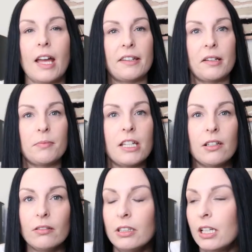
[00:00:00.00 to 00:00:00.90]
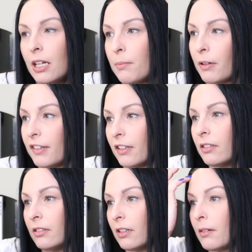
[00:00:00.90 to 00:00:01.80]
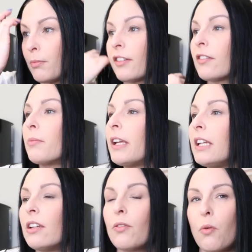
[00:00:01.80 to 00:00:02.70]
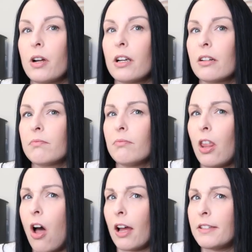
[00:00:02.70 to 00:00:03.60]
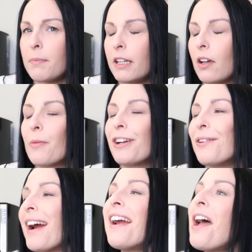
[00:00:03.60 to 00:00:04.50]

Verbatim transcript: that's up to you. Personal personal opinion or law, depending on where you are.